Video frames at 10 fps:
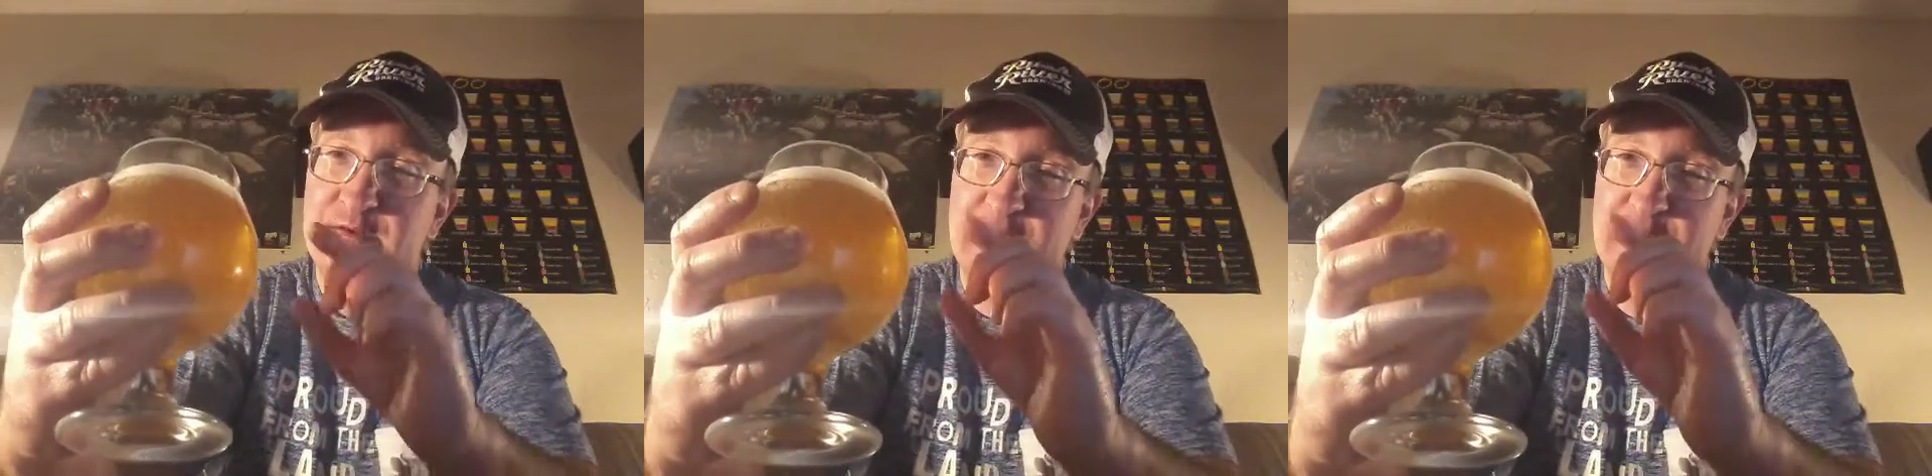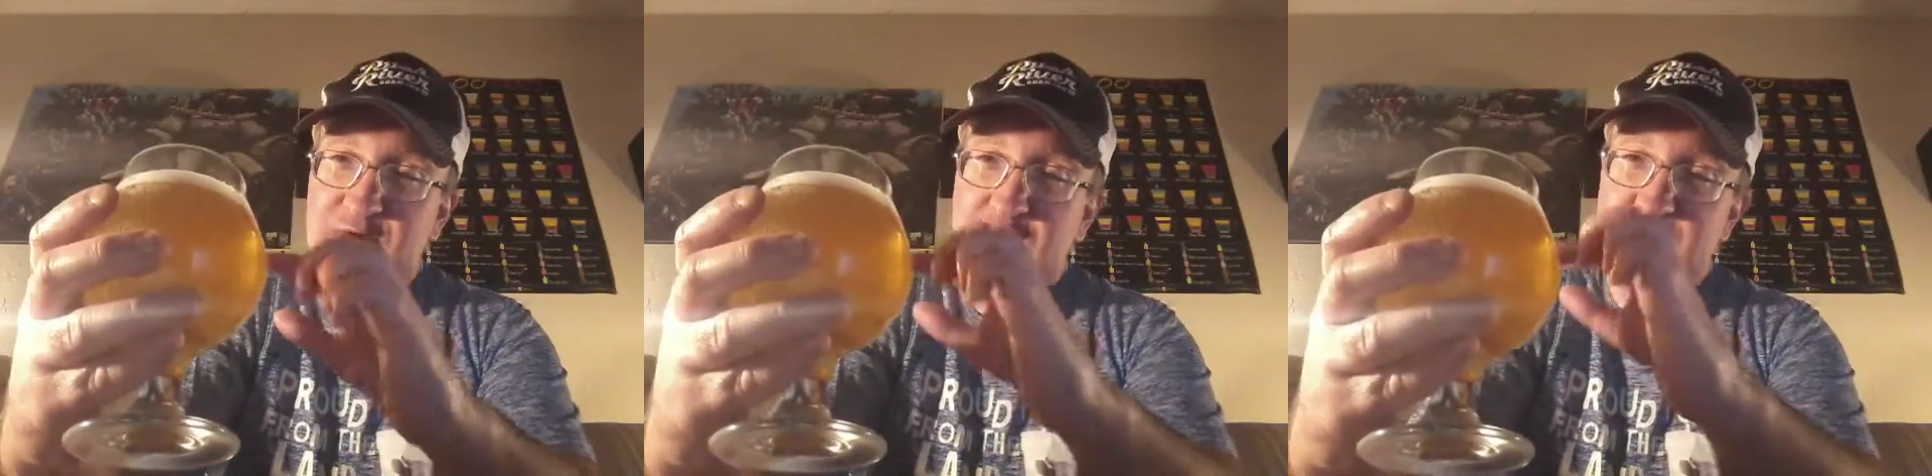nice
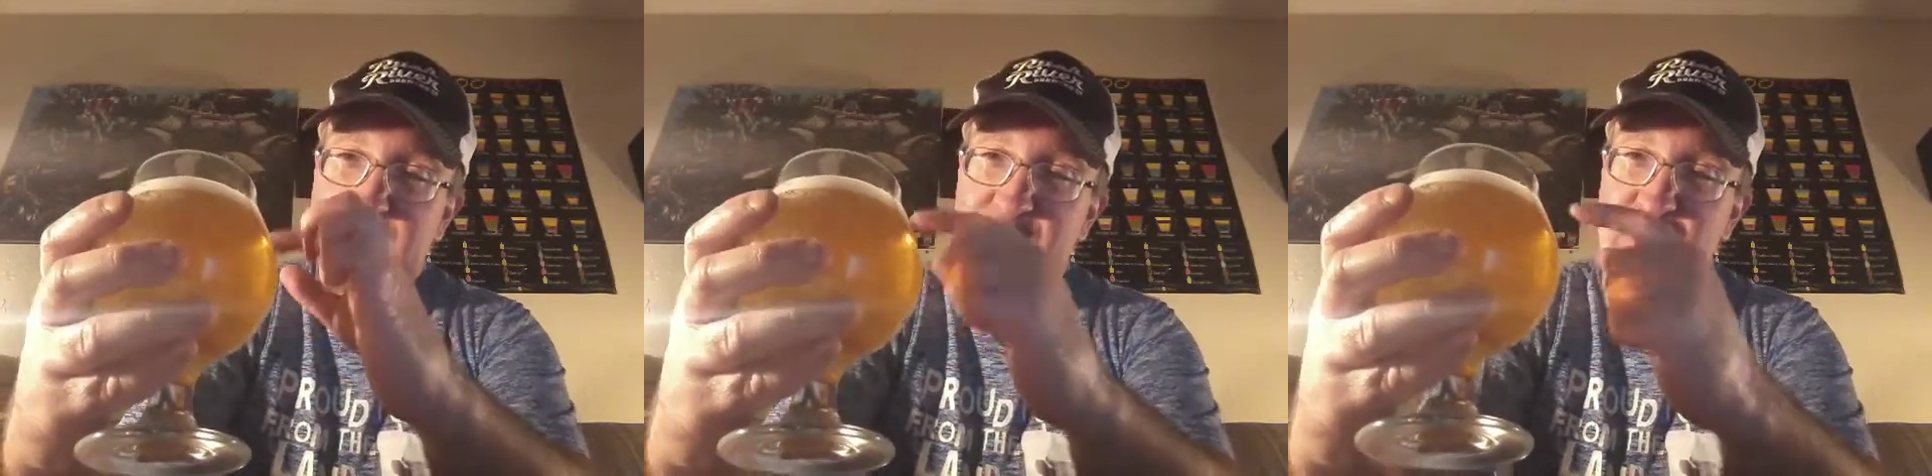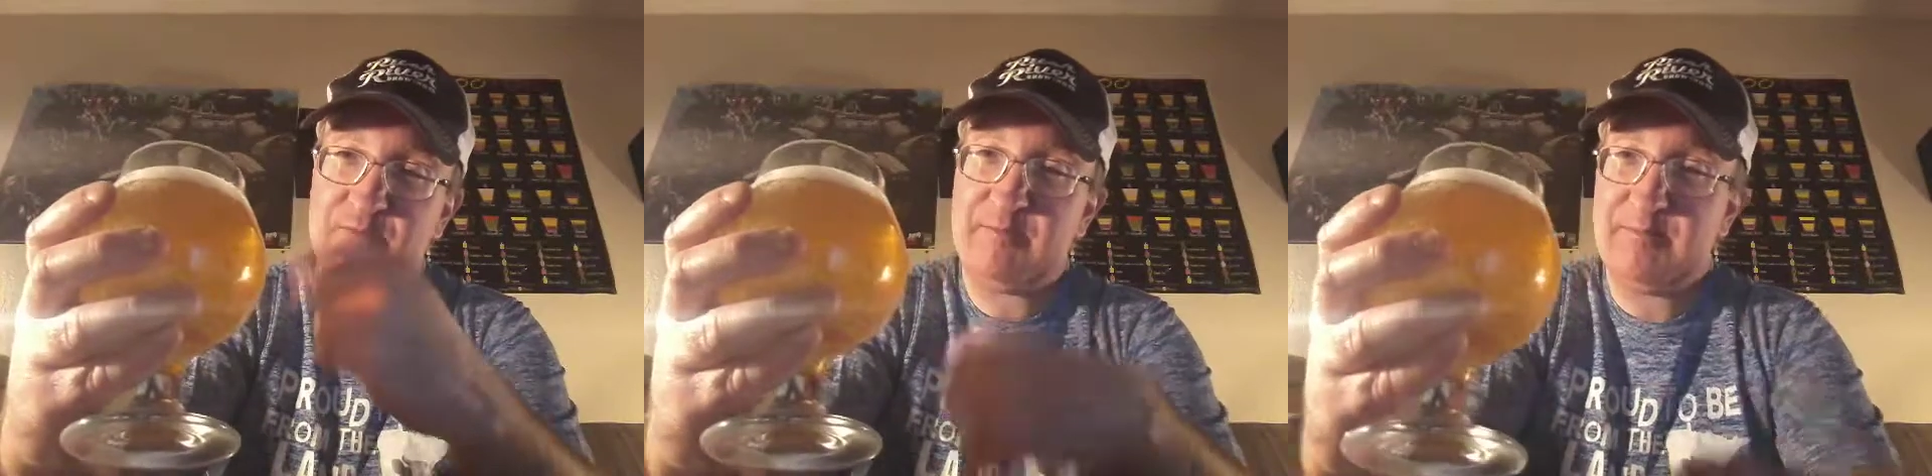
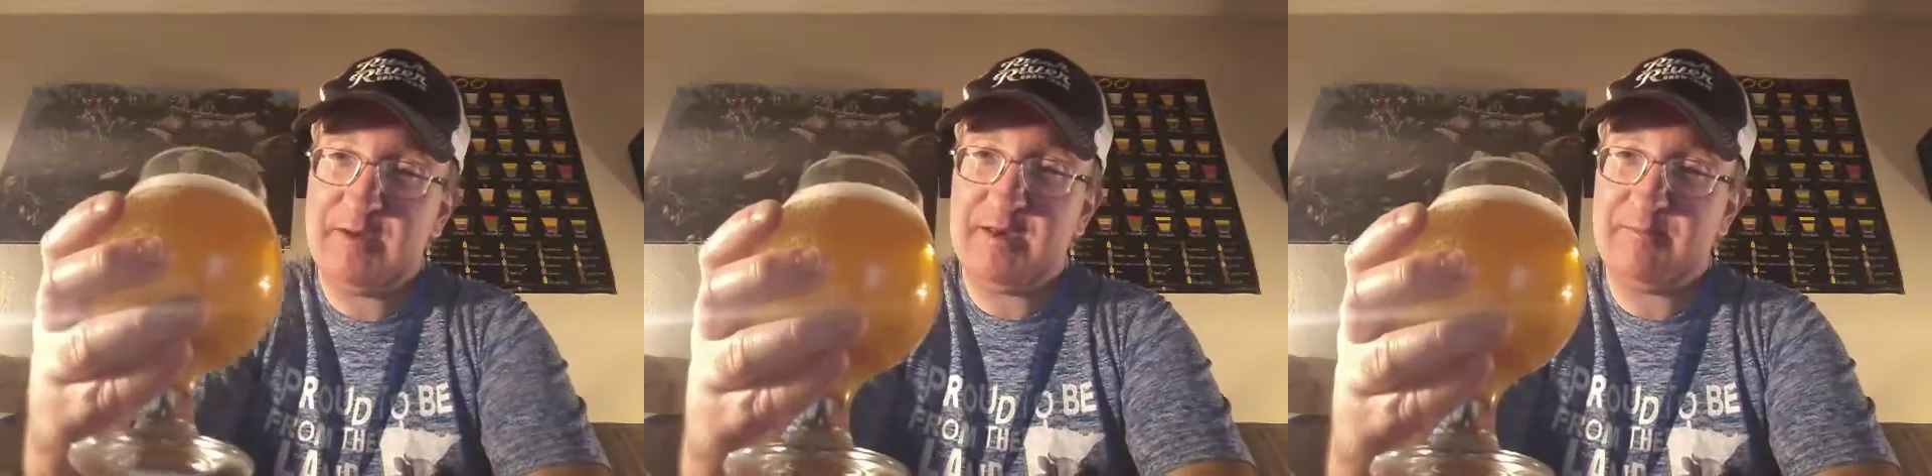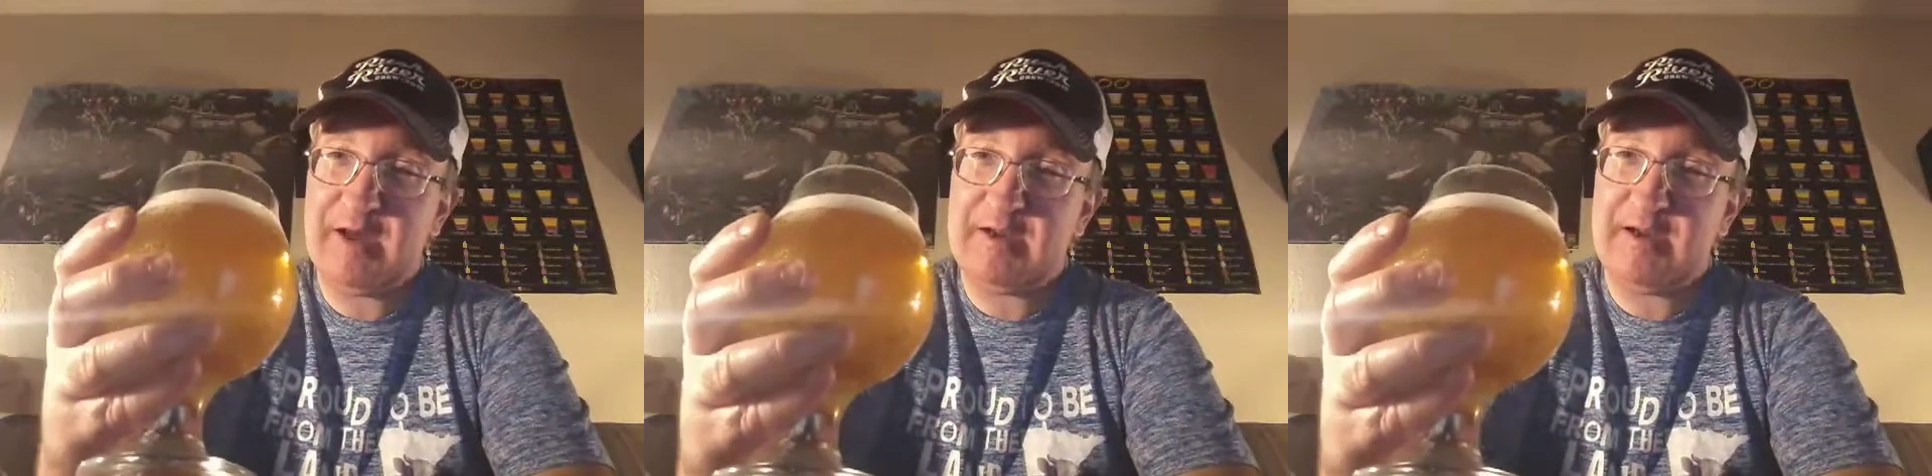carbonation, maybe
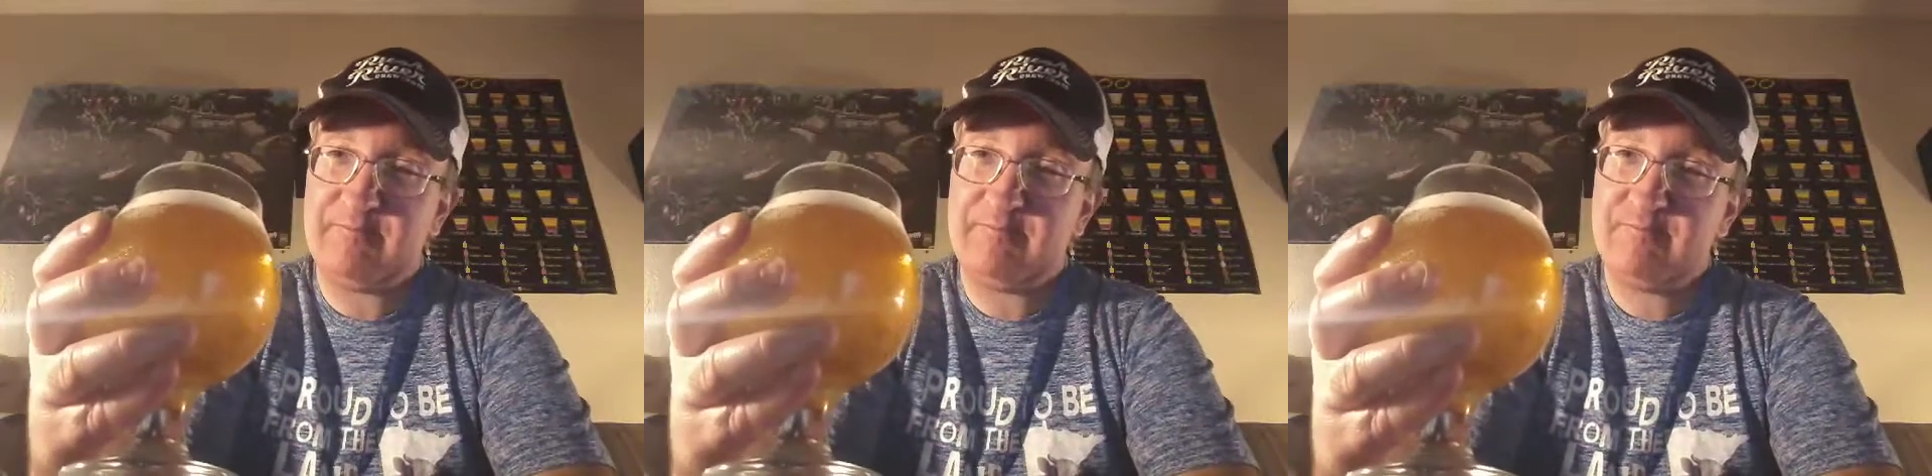about a